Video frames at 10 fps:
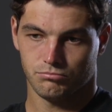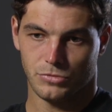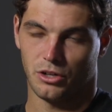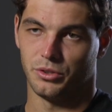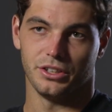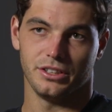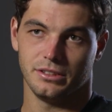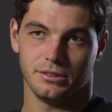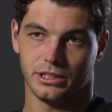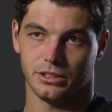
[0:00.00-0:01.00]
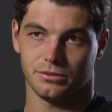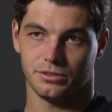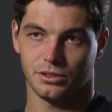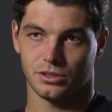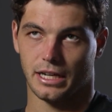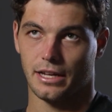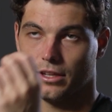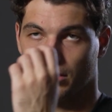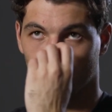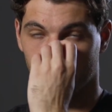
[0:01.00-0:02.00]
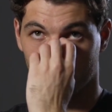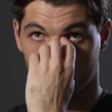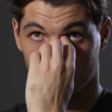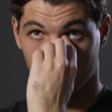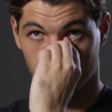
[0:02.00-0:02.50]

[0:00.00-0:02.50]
Not really, those guys. I think when you've